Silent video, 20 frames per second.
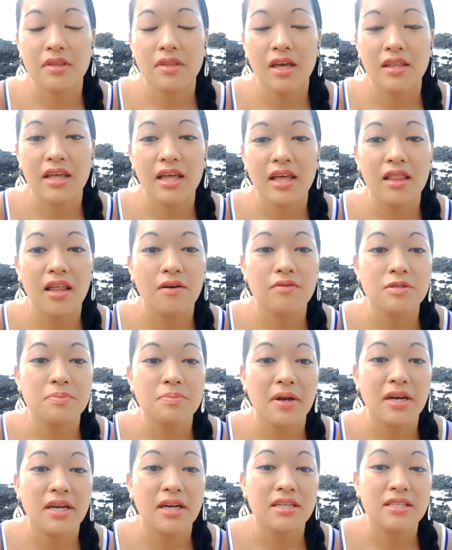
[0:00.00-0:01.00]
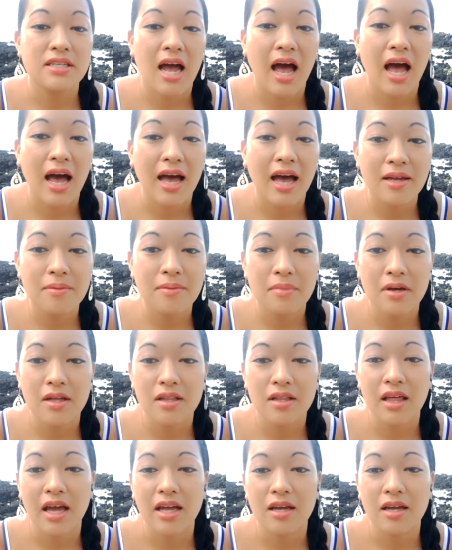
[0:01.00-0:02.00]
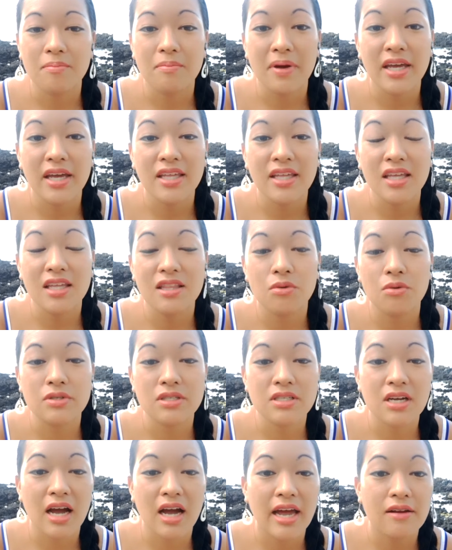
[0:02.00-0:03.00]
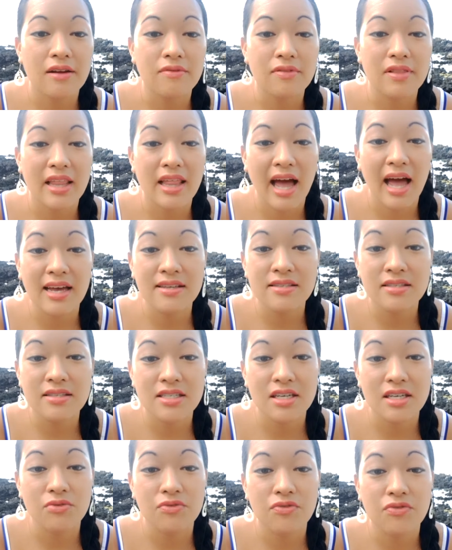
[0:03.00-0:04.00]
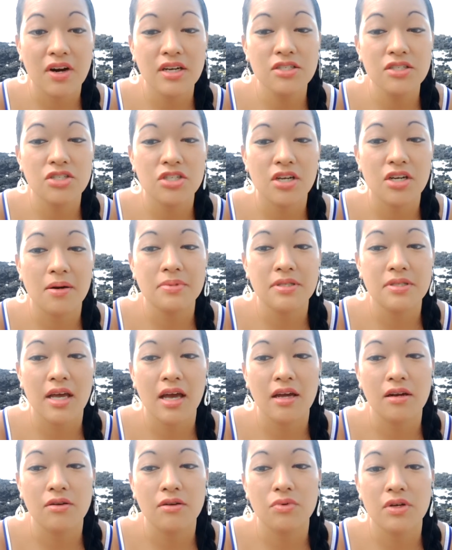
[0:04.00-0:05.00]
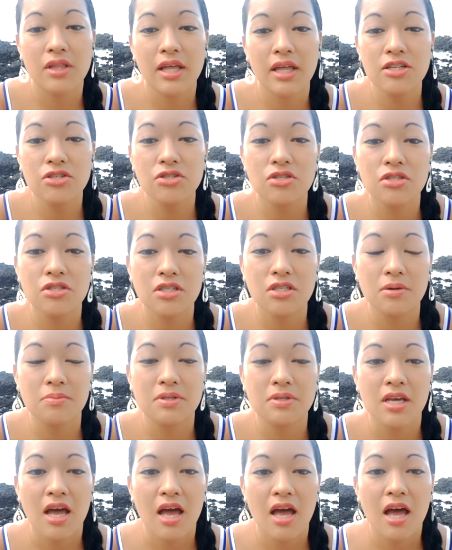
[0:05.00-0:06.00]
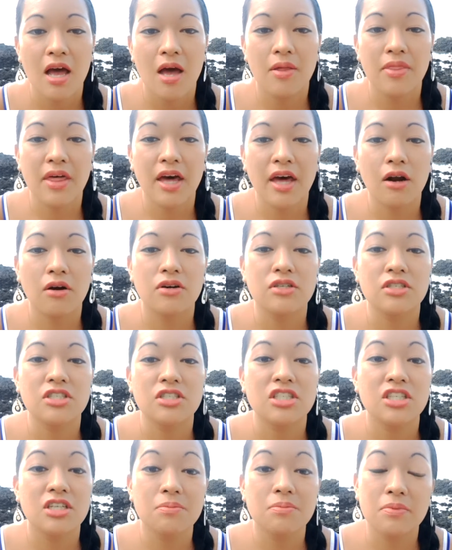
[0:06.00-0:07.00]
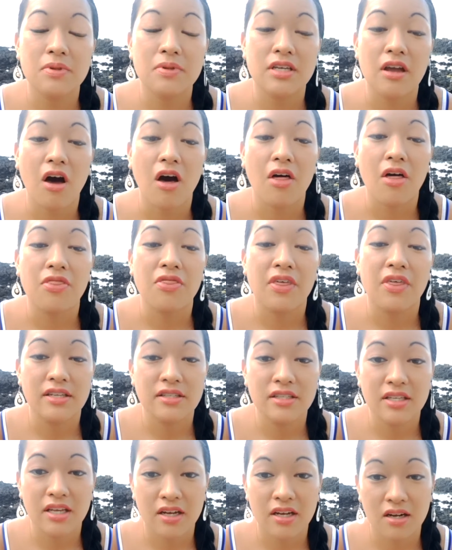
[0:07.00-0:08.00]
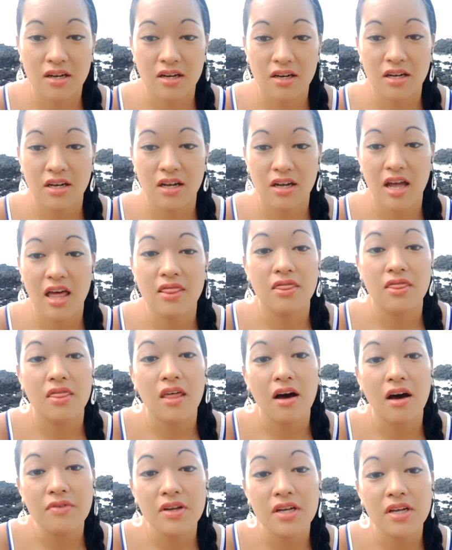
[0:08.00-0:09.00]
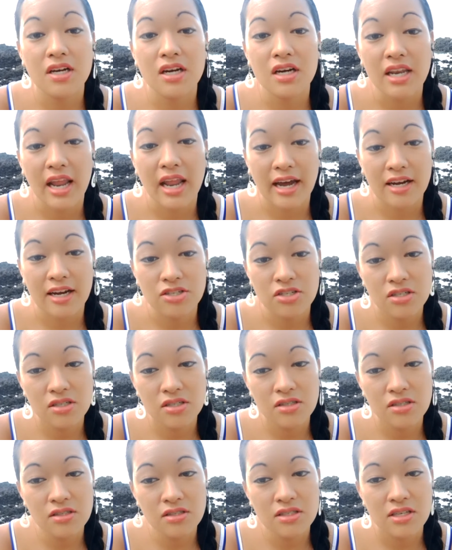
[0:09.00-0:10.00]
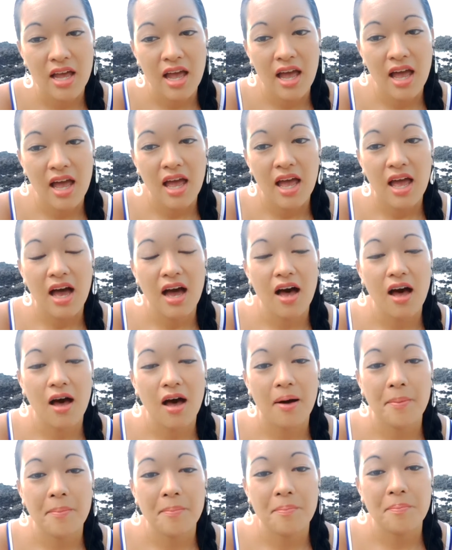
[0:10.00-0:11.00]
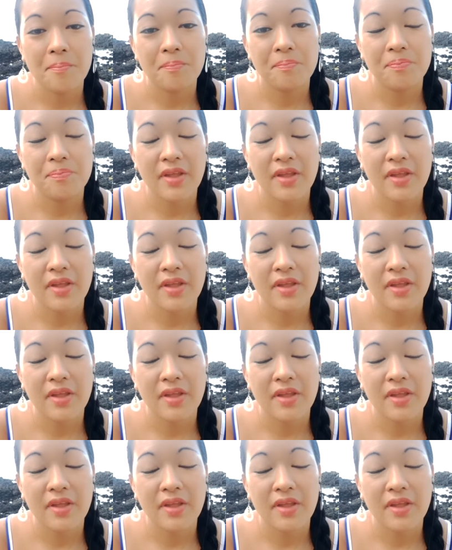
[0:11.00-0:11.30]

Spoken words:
They love spending time like making those kind of lasting friendships and relationships that are deeply authentic and loving connections. And